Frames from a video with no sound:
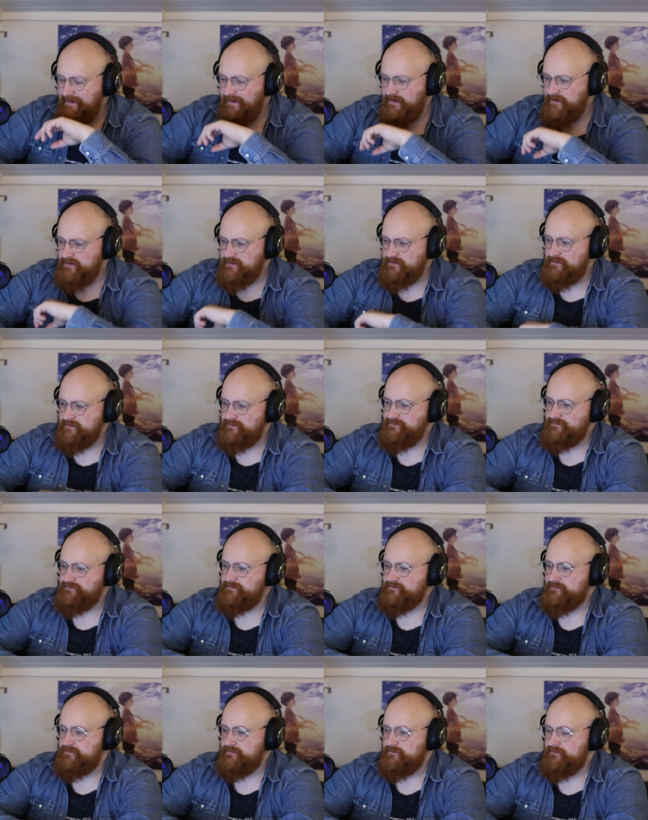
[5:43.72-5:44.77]

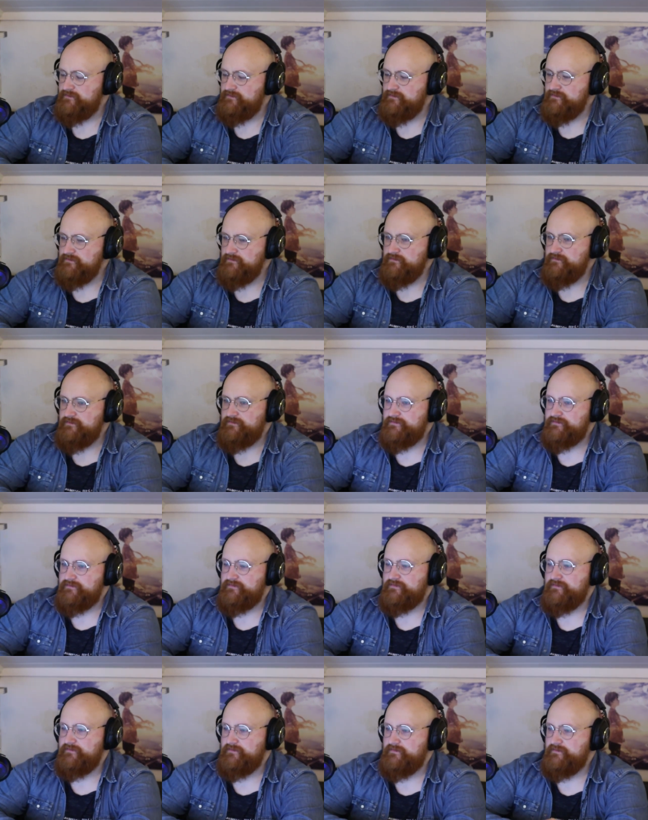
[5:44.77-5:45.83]

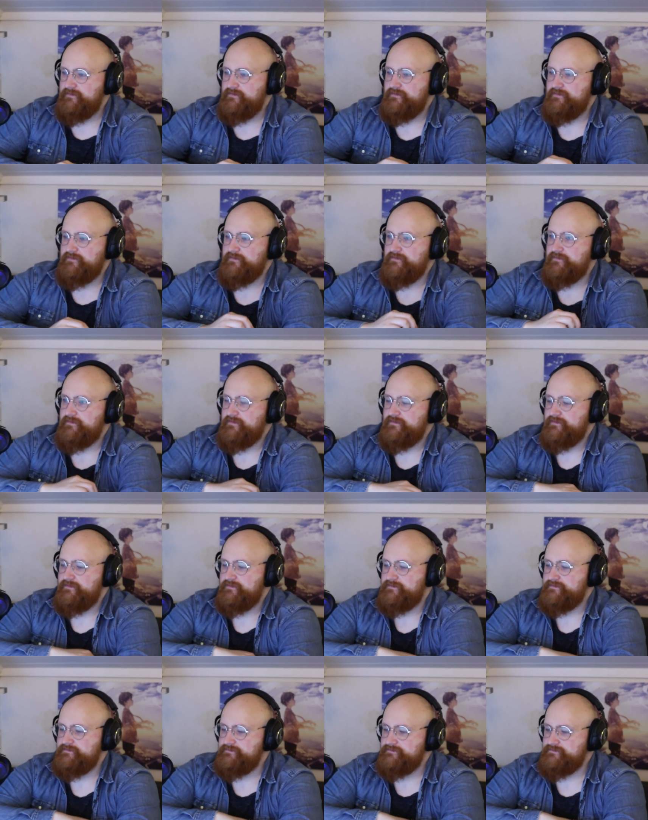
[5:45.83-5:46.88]

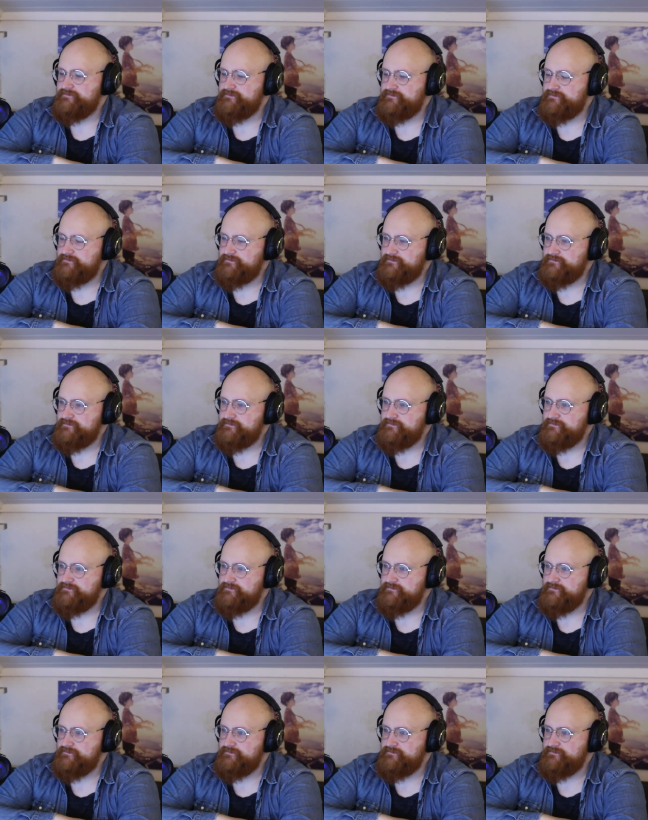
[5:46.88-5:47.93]

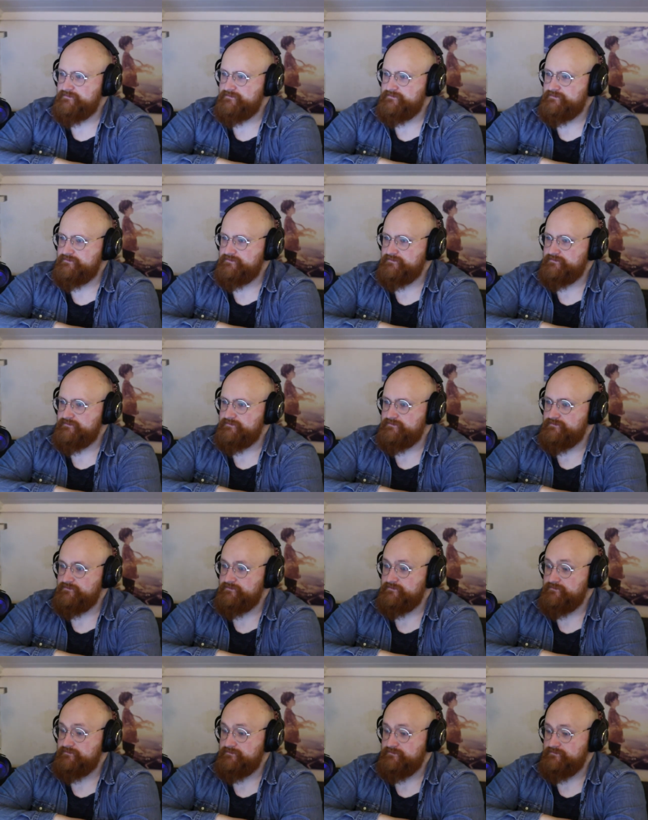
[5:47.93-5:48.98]

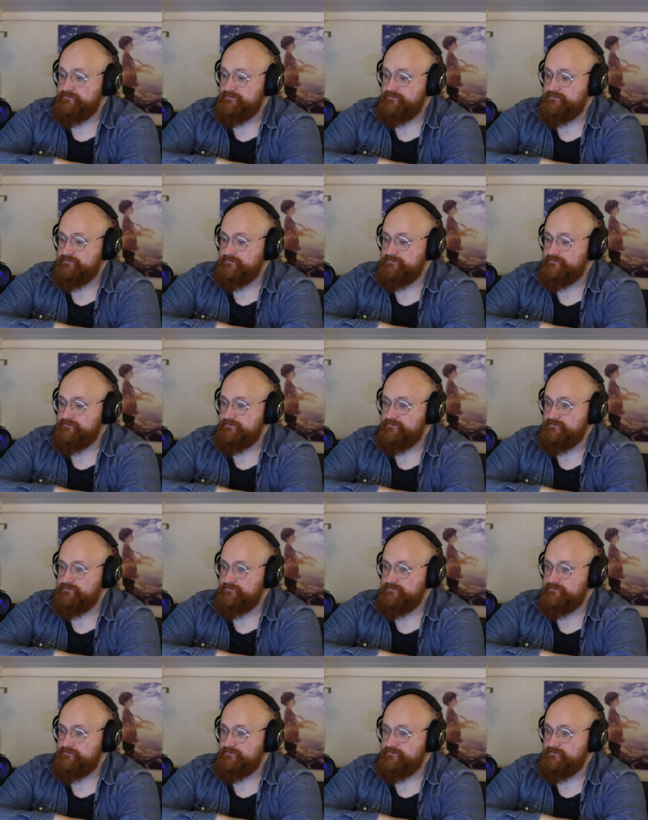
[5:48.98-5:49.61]
(silence)